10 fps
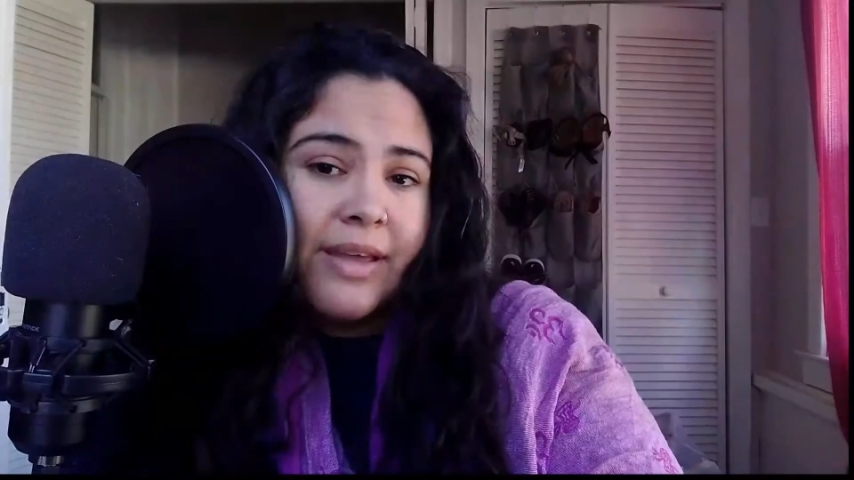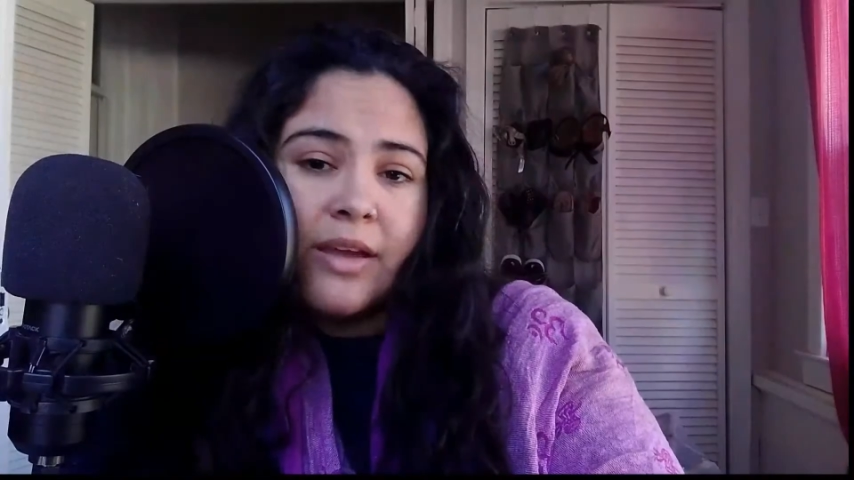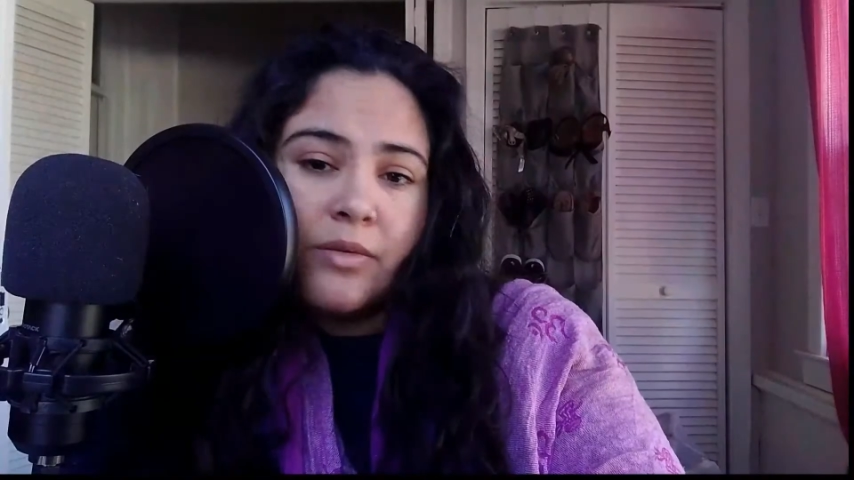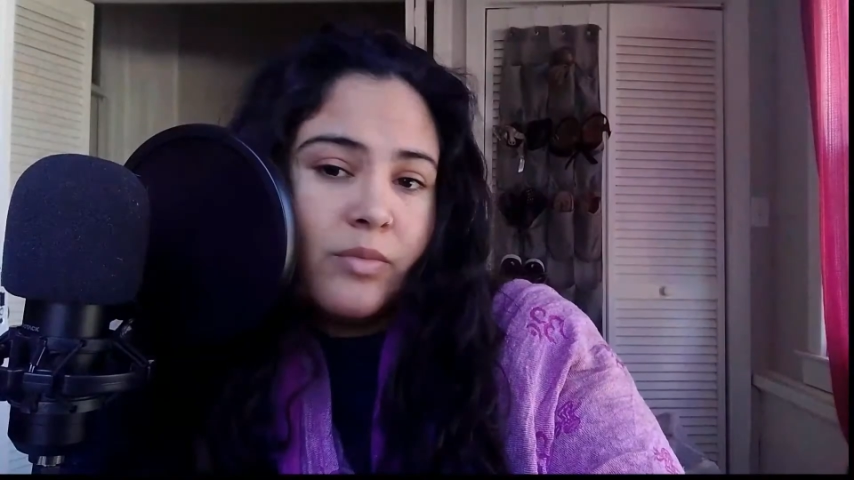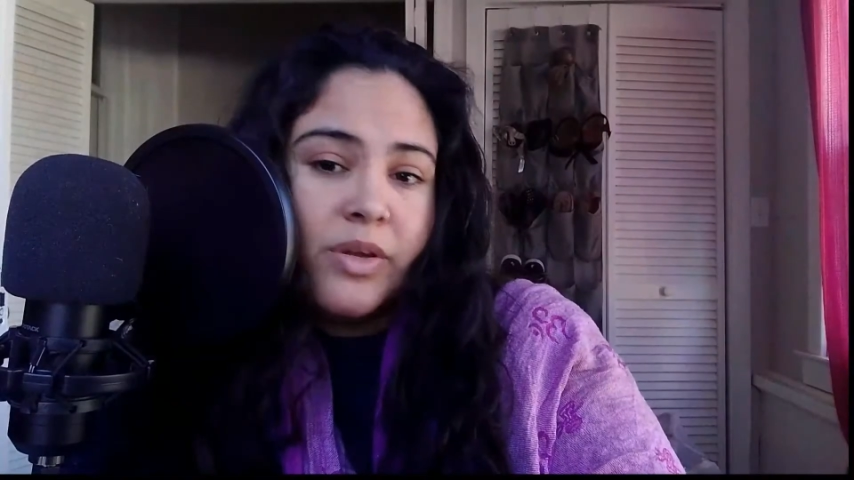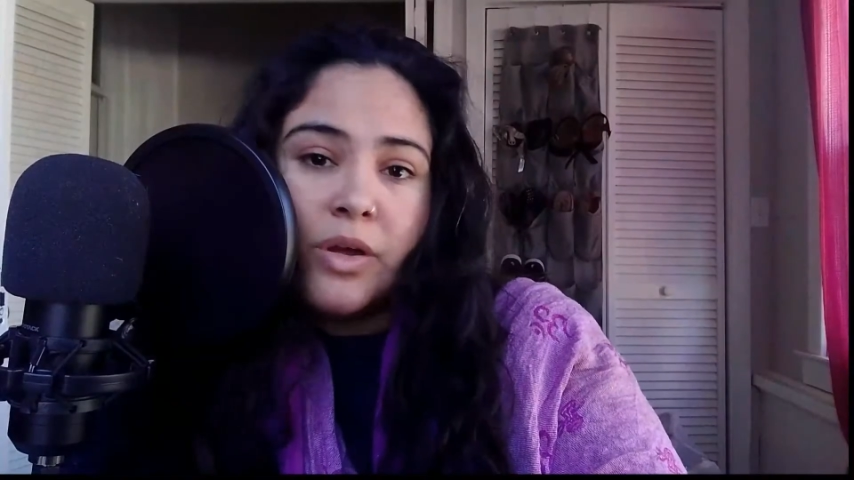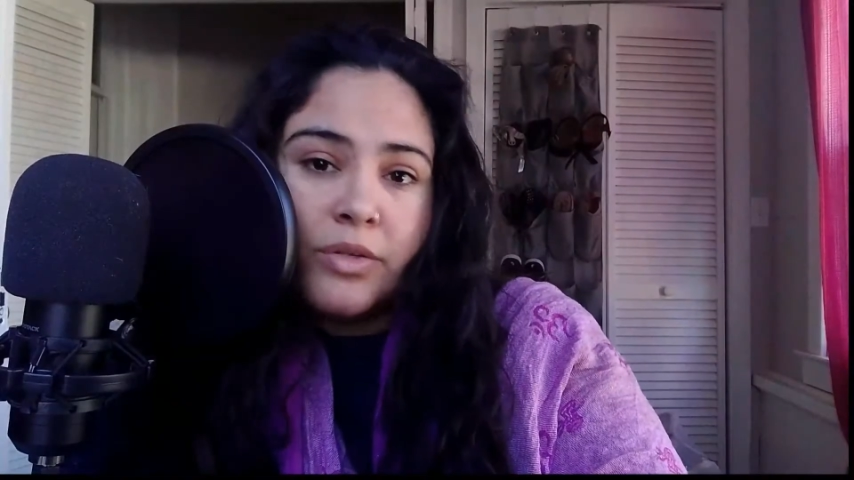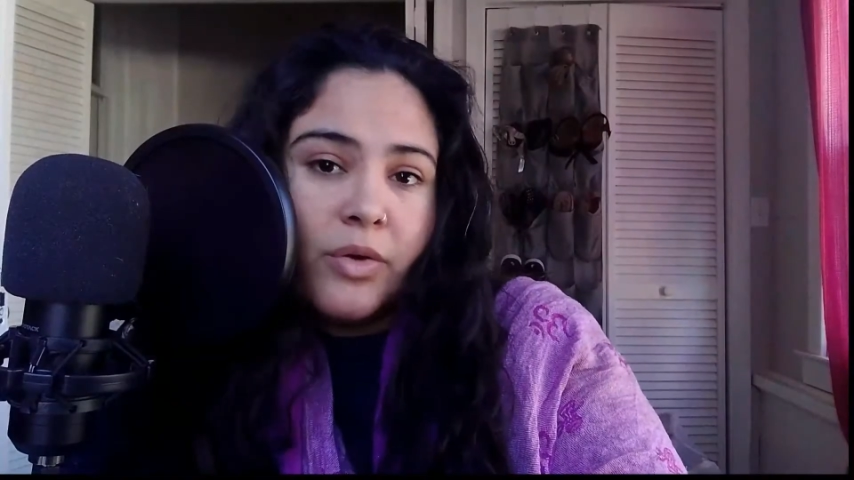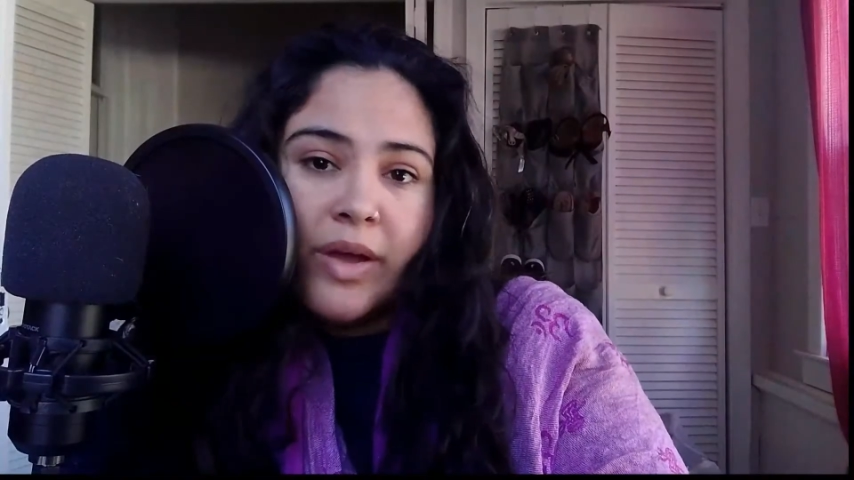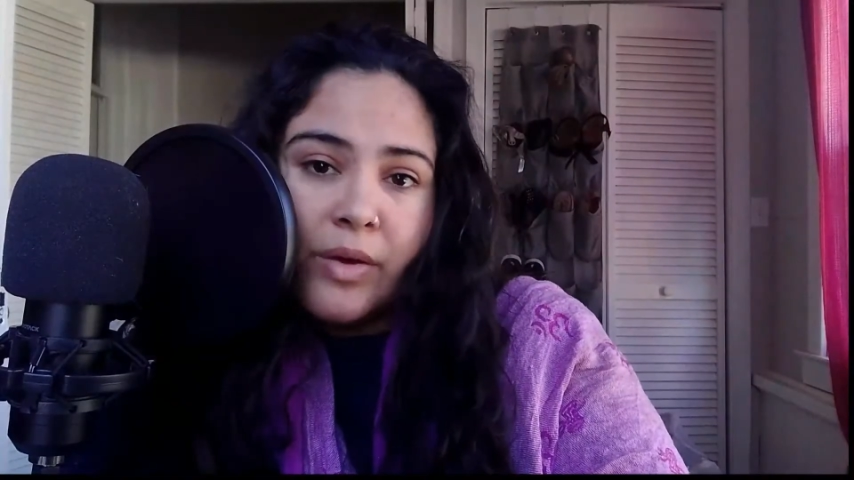like that. We
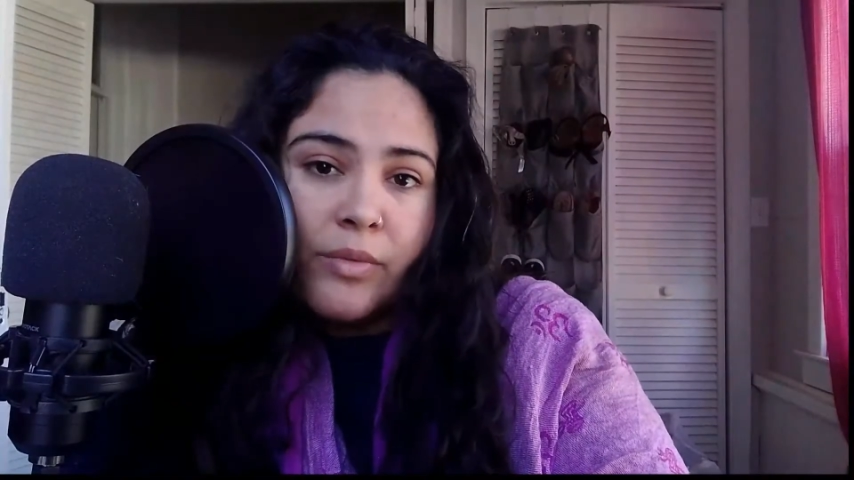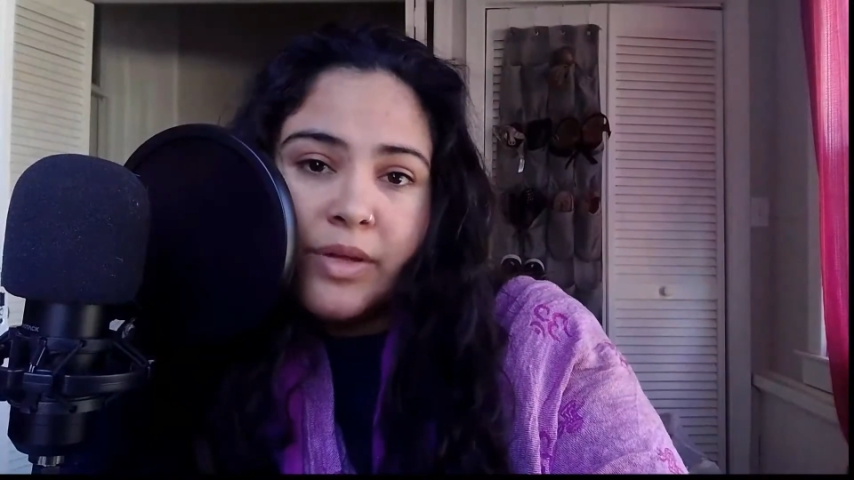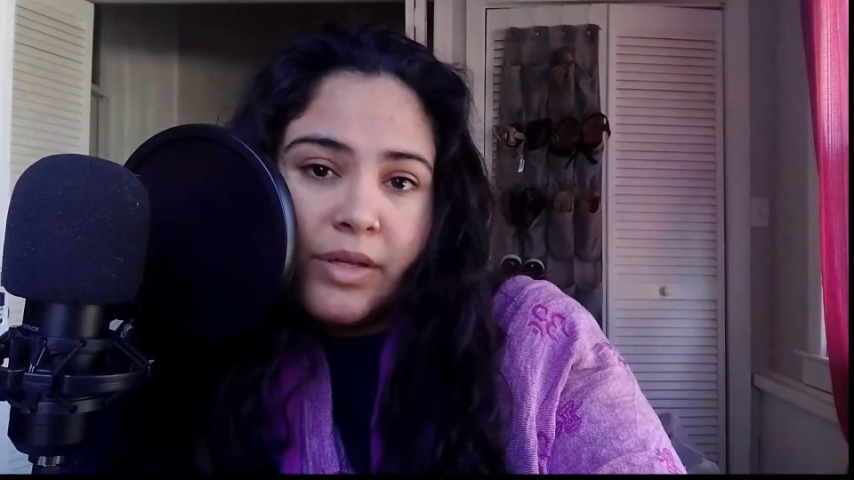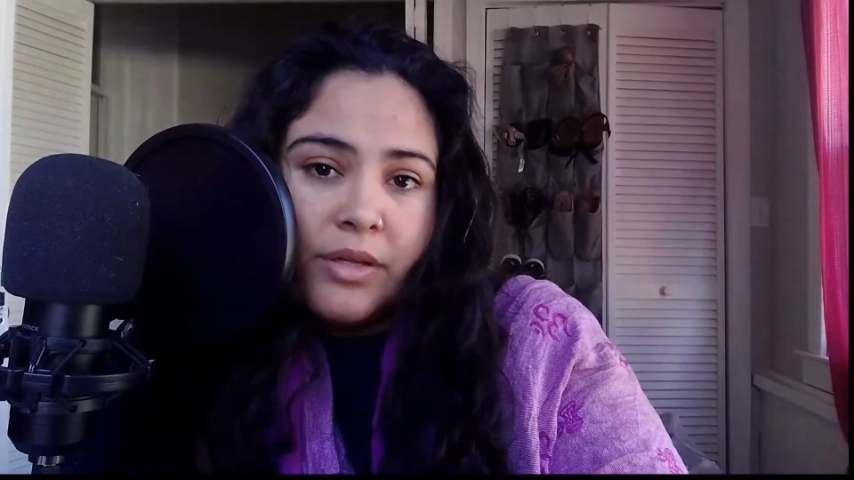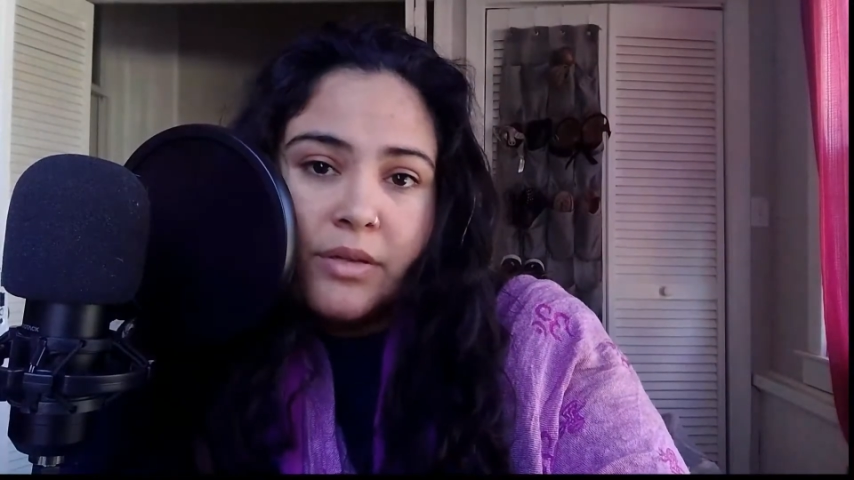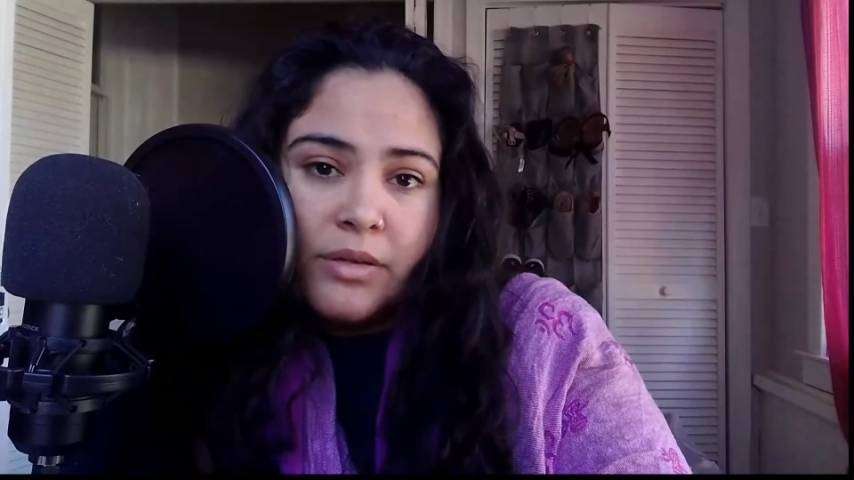all know how we